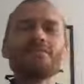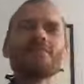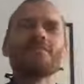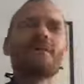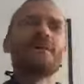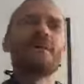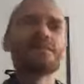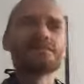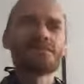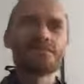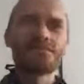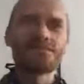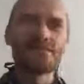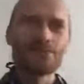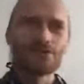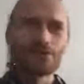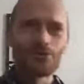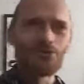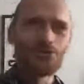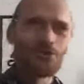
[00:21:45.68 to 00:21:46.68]
as I
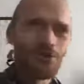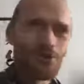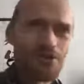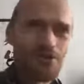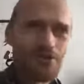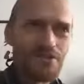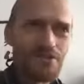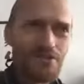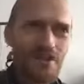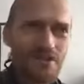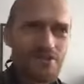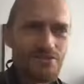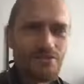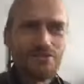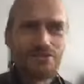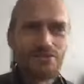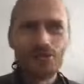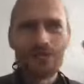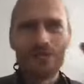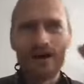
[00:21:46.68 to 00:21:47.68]
said earlier in the
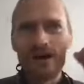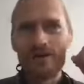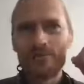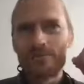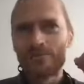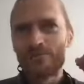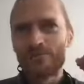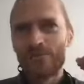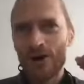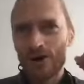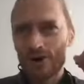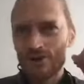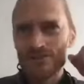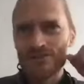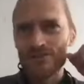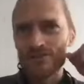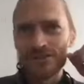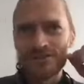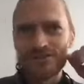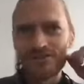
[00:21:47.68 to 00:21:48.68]
interview, I'm
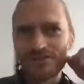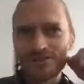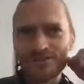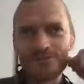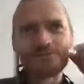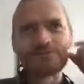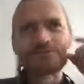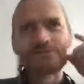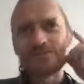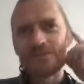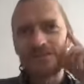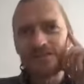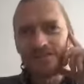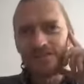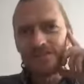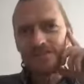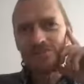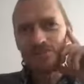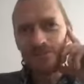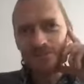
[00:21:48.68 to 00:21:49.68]
partial to
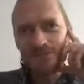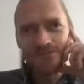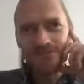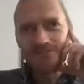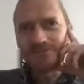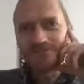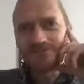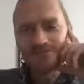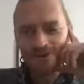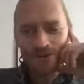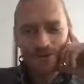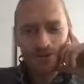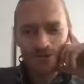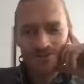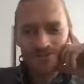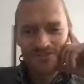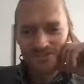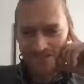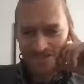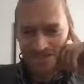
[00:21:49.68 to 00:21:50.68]
places with
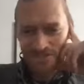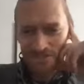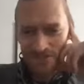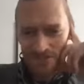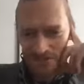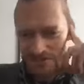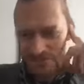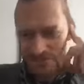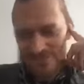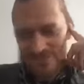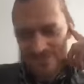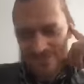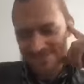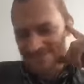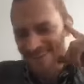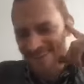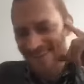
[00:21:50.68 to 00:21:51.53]
oceans and beaches,